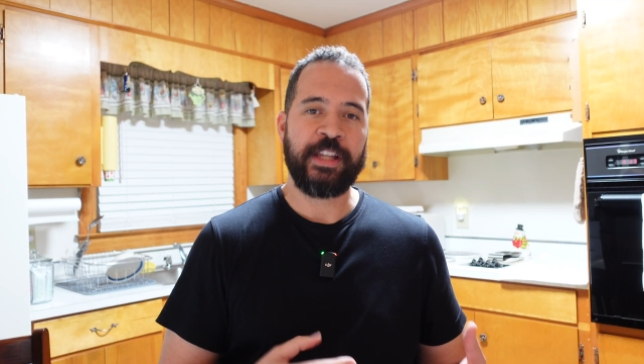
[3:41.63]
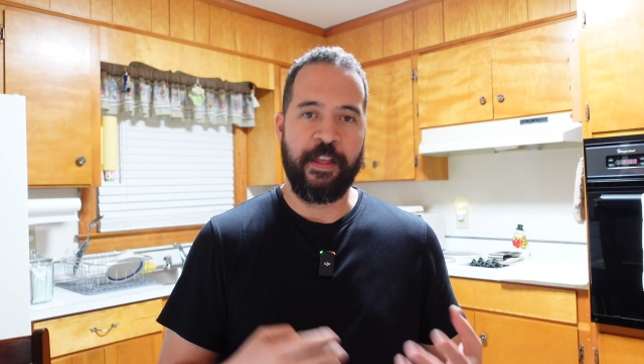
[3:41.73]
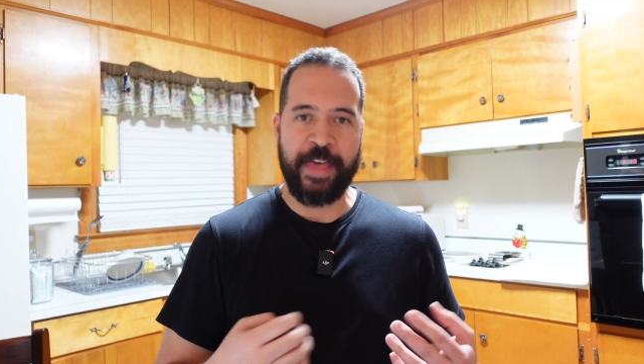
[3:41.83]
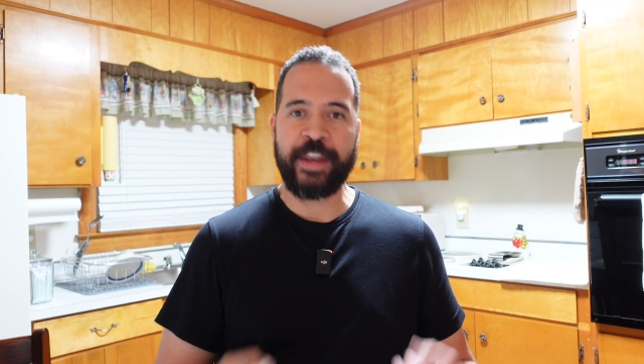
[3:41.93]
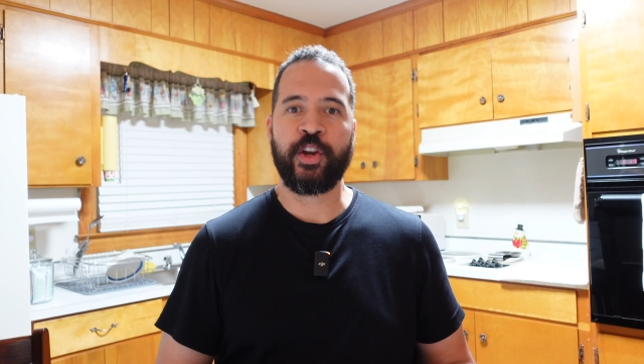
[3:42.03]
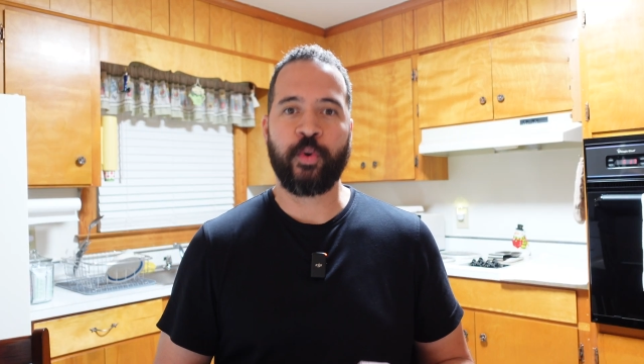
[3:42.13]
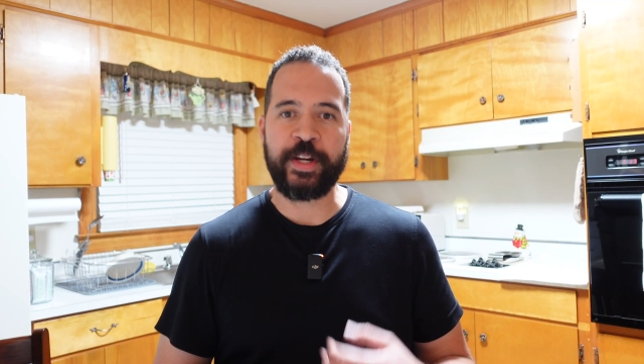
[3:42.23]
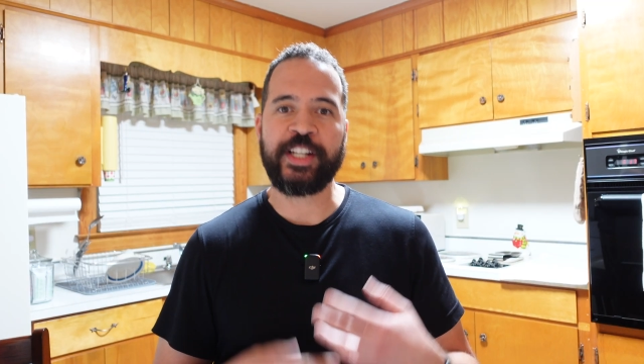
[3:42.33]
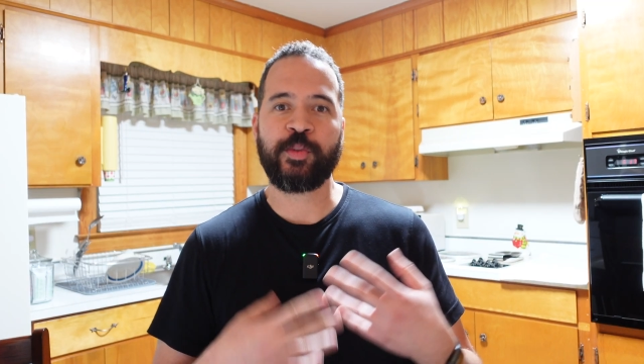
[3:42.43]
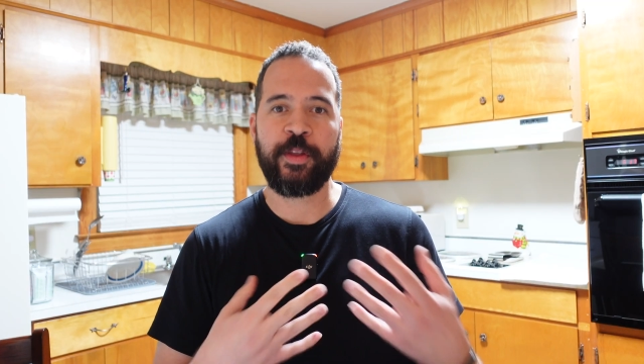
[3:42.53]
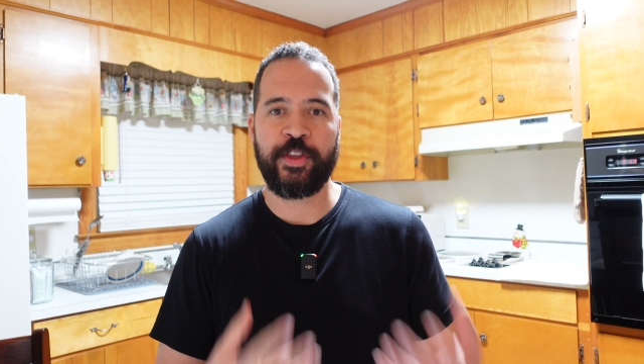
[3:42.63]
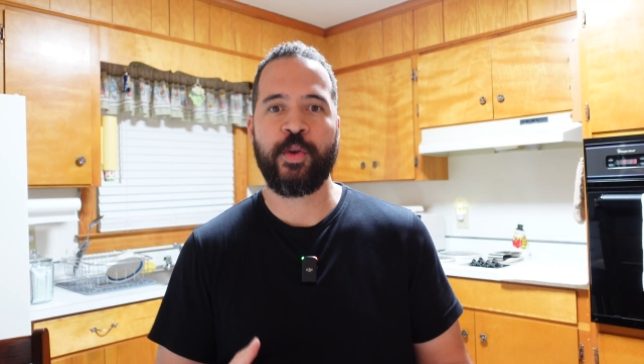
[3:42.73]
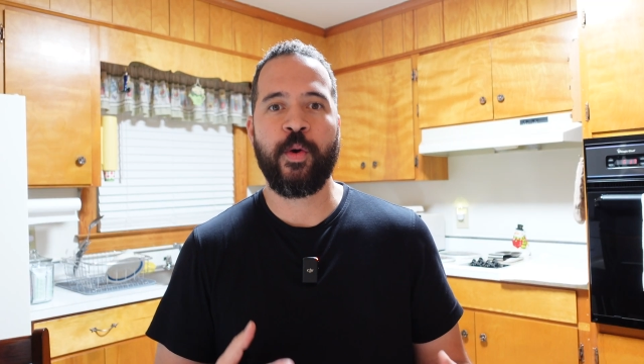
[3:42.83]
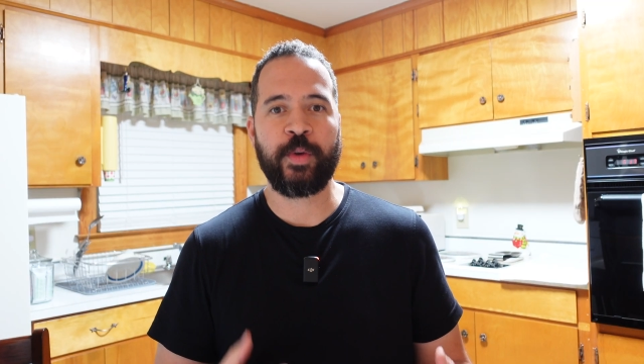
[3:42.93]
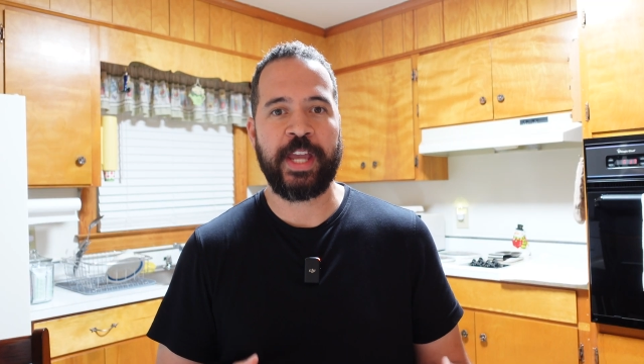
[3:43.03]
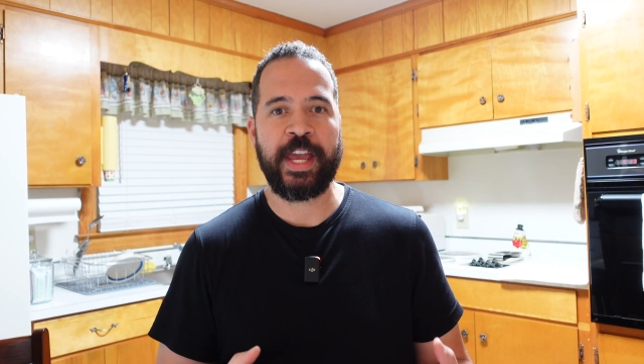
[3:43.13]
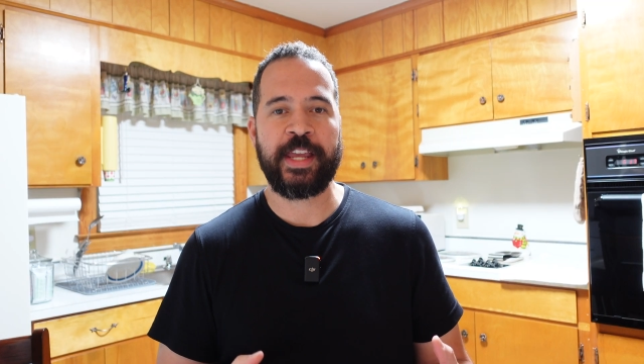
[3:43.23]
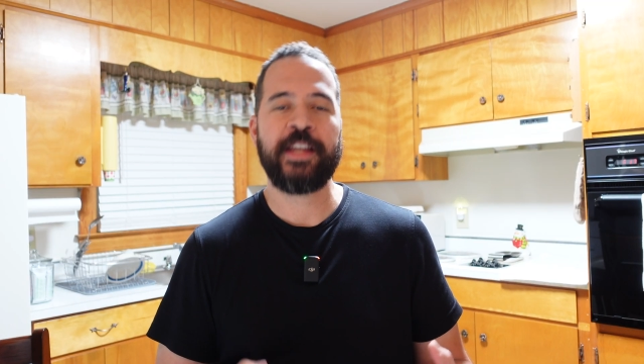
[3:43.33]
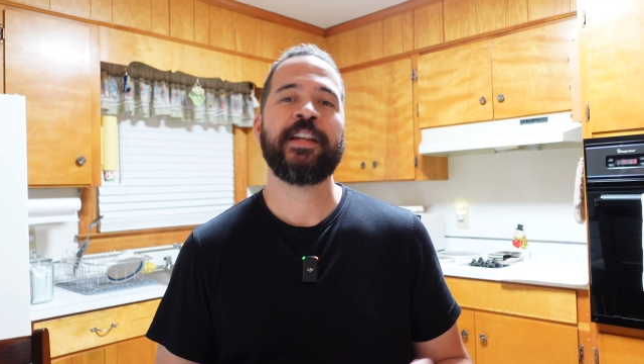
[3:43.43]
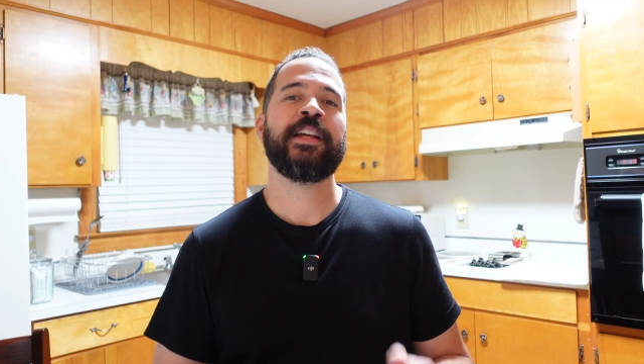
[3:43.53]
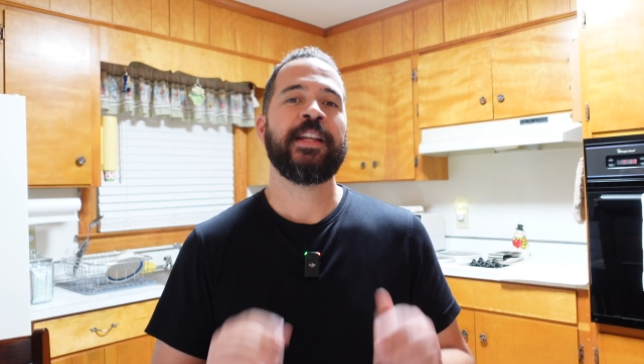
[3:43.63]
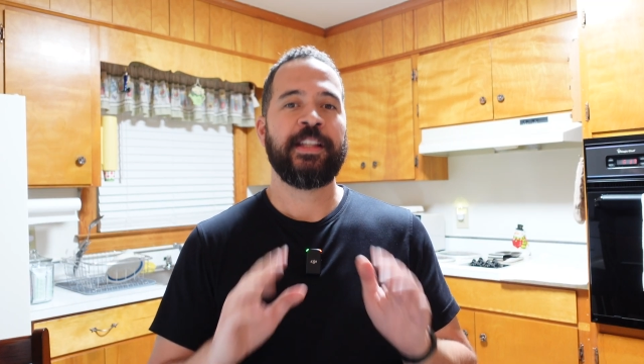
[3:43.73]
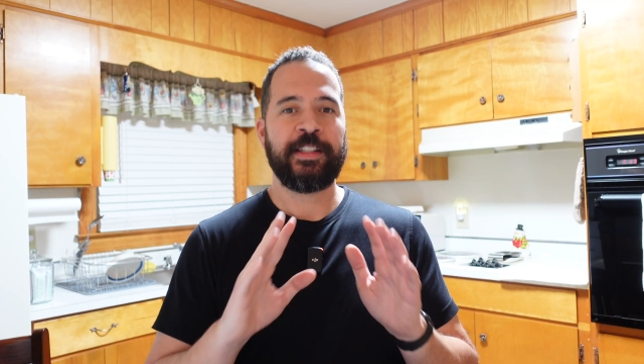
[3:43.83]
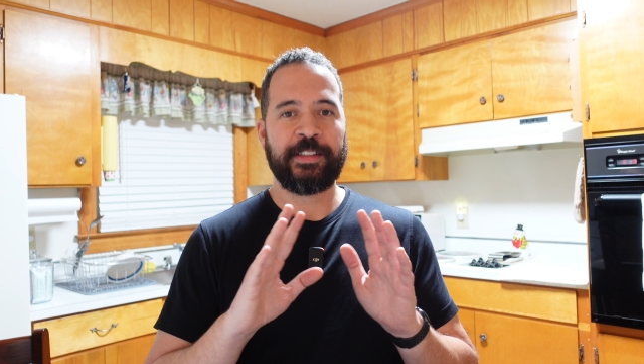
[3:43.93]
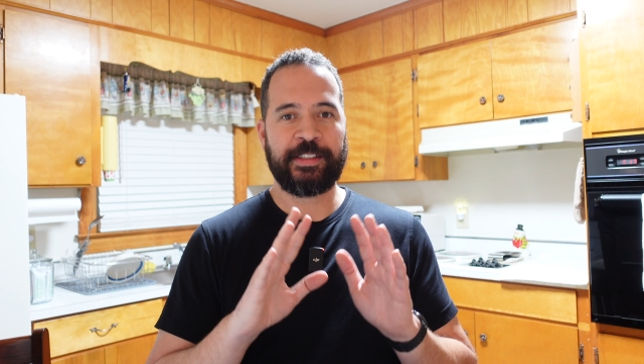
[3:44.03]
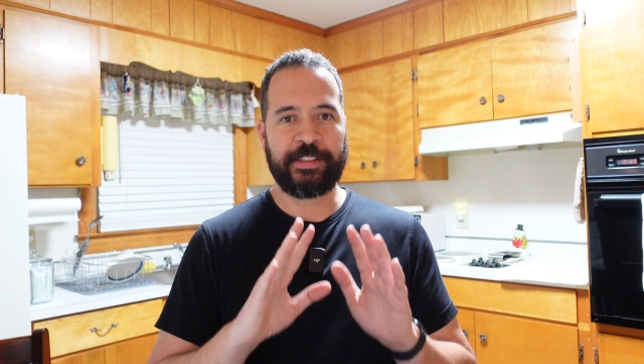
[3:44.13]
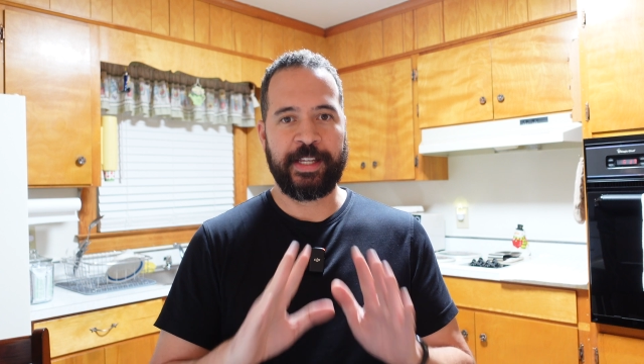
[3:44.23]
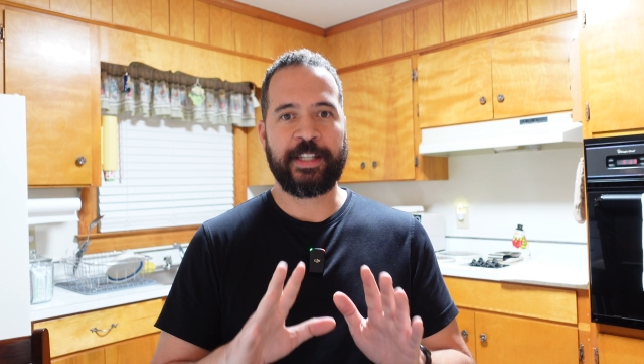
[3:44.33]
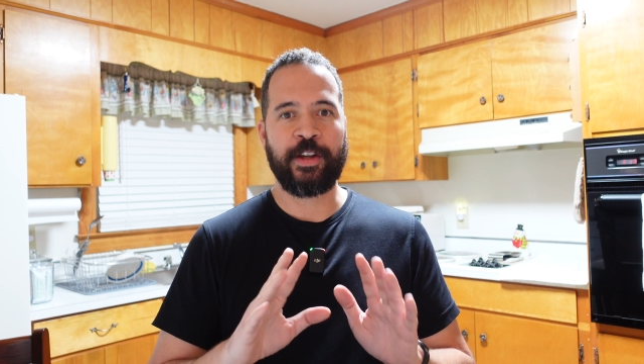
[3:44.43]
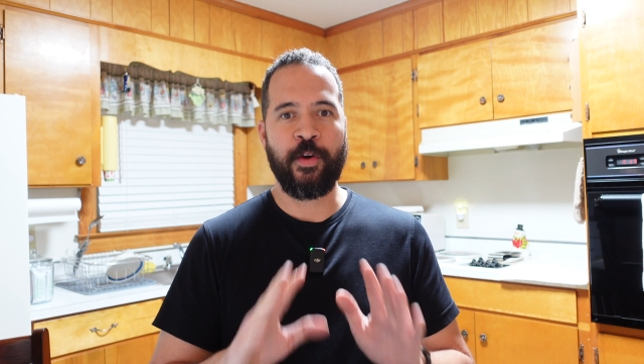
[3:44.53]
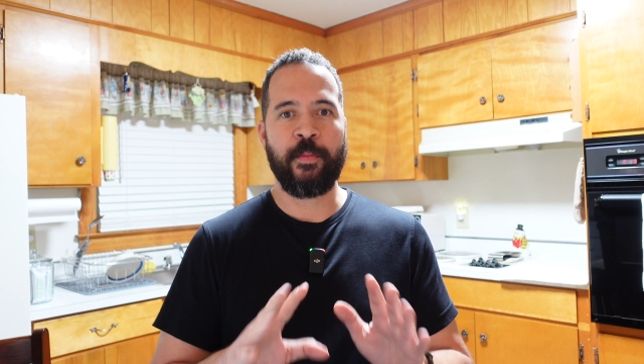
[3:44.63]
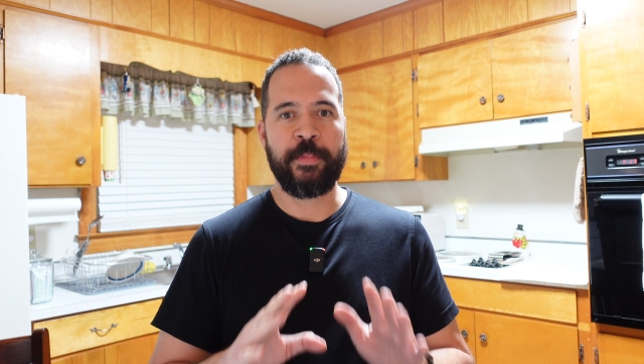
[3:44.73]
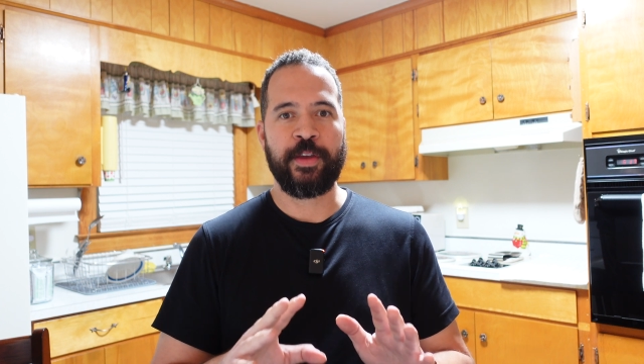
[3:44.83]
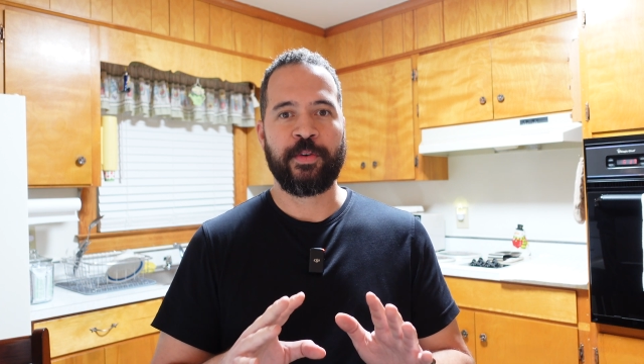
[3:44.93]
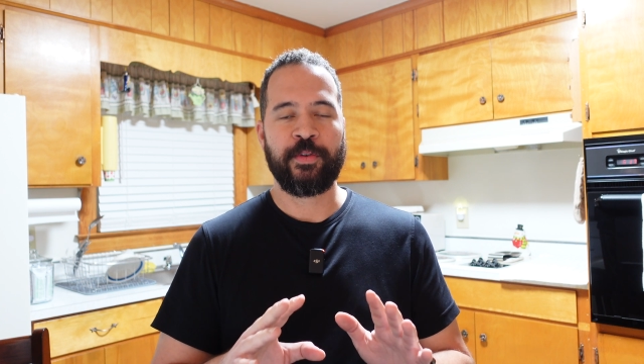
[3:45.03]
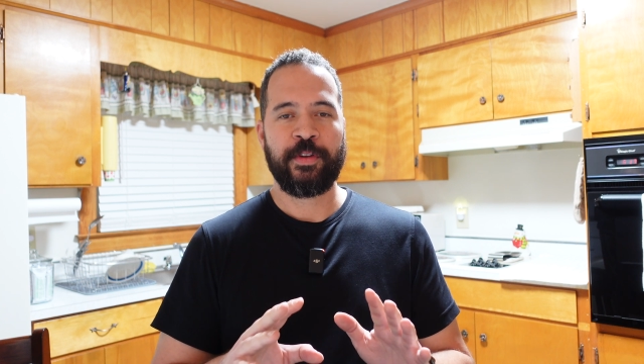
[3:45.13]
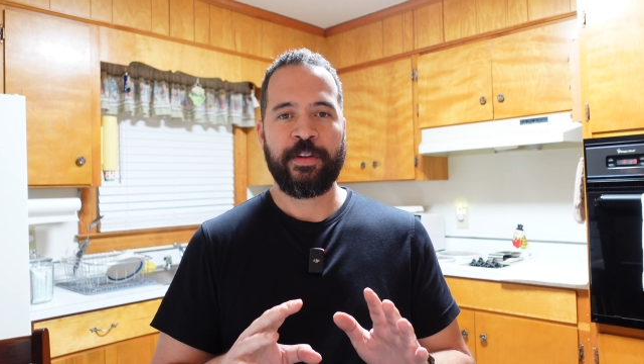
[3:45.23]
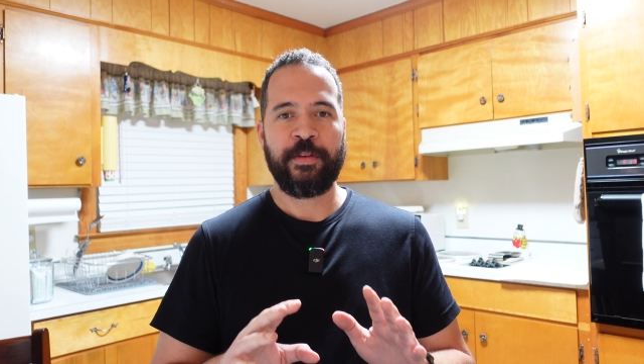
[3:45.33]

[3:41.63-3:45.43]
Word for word: and that agrees with you, okay, stick to oatmeal.